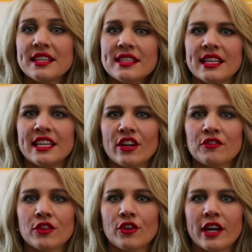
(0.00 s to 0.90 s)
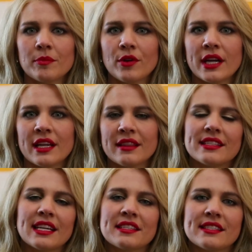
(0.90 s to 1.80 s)
Less than a year after the groundbreaking,
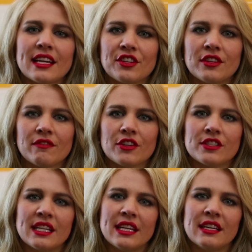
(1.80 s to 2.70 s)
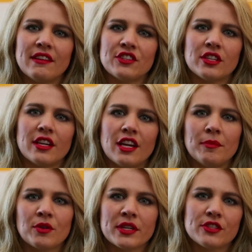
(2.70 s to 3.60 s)
the Texas Tech University Innovation
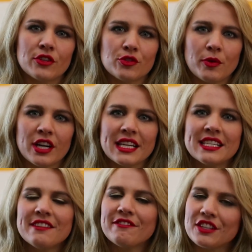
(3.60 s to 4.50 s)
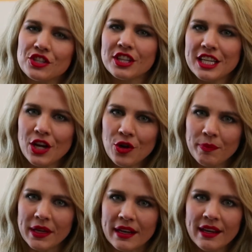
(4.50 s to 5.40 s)
Hub and Research Park is officially
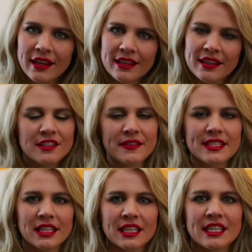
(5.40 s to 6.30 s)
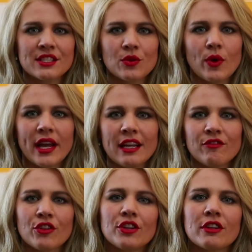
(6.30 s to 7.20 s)
open. Now, this facility is a way
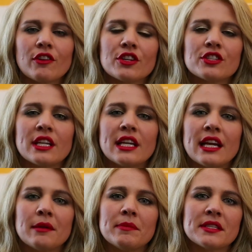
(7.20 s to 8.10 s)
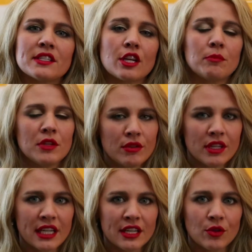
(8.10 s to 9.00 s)
for the university and business
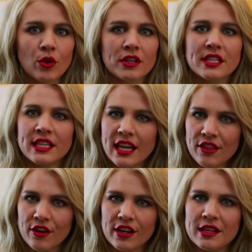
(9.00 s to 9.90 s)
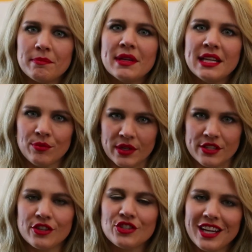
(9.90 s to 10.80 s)
community to work together in many
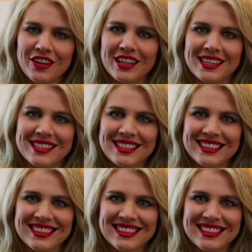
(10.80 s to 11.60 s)
research areas.